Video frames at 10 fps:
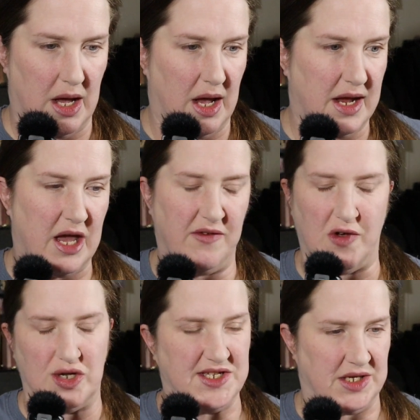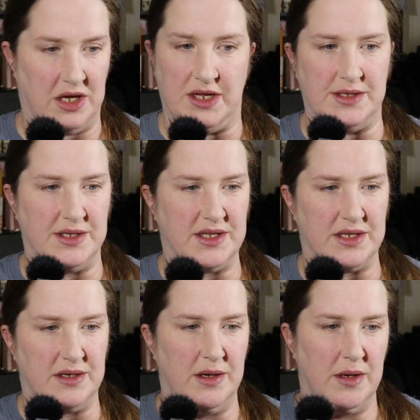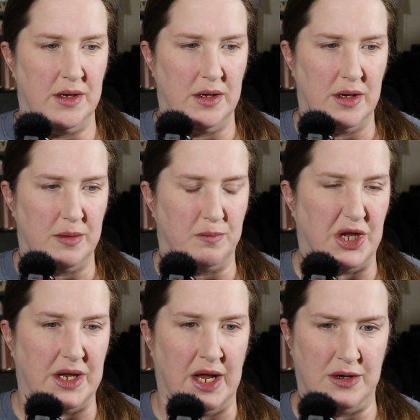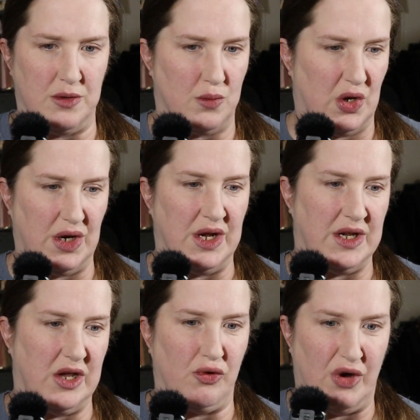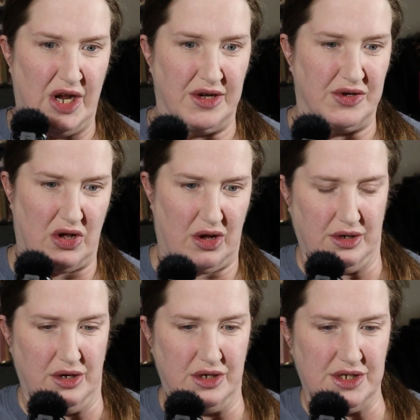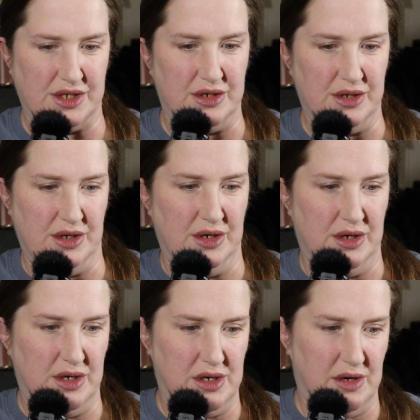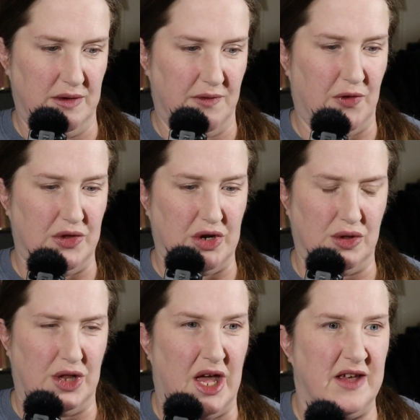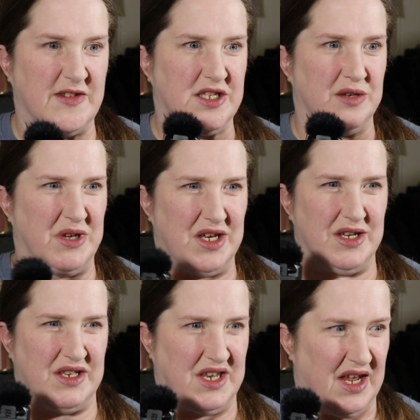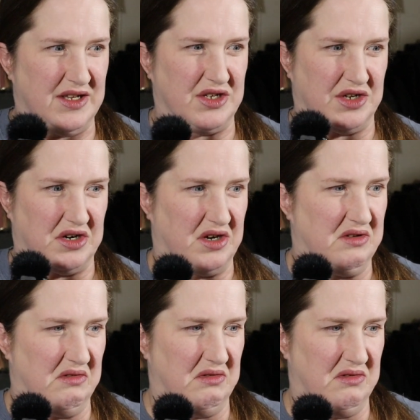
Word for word: I have all sons, but I don't want any granddaughters for their lives to be in danger.